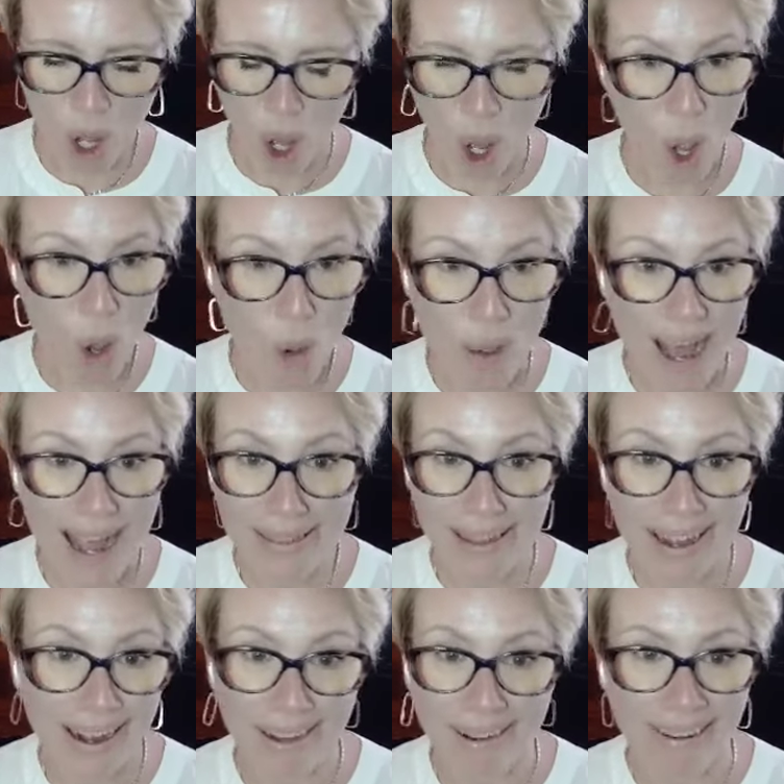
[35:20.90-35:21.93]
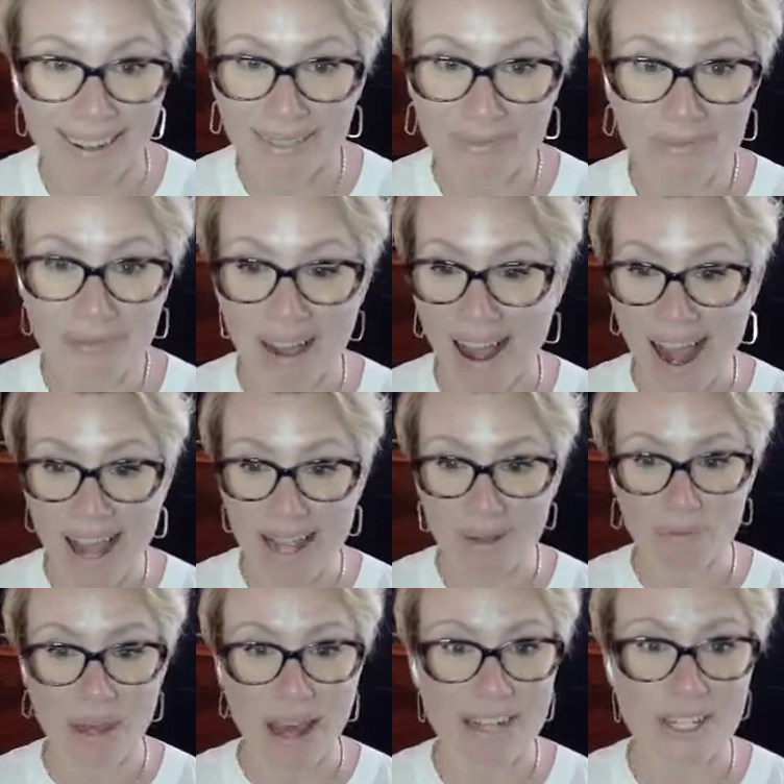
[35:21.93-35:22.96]
Oh, hi there.
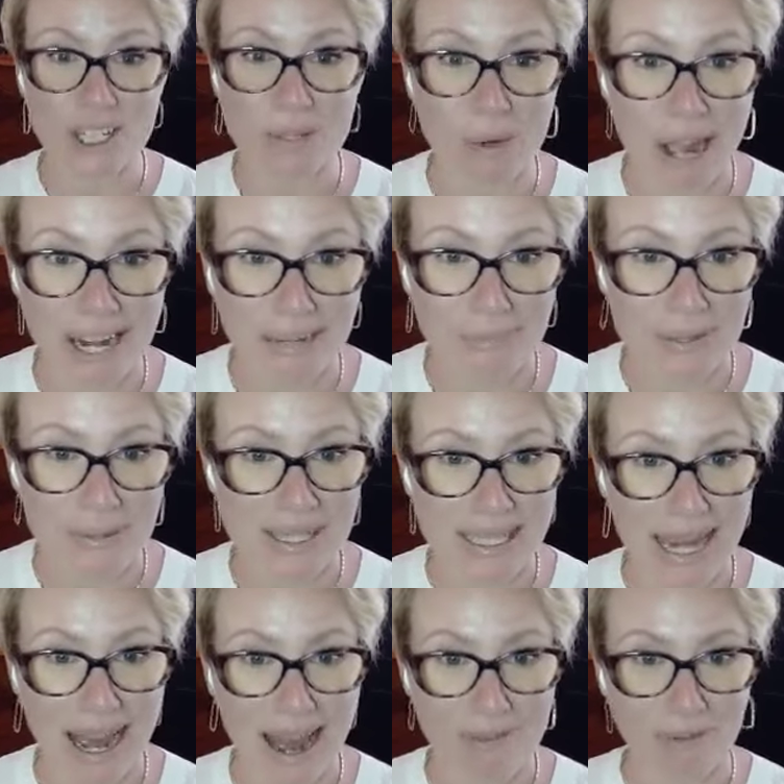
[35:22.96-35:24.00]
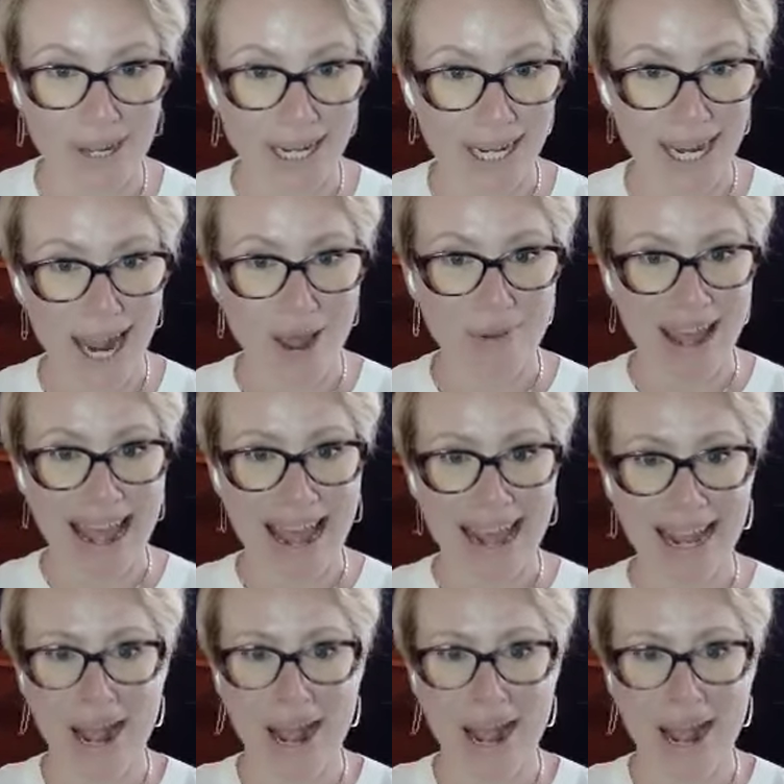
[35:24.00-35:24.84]
Hi, that just brought up some stuff. What do you know, eh?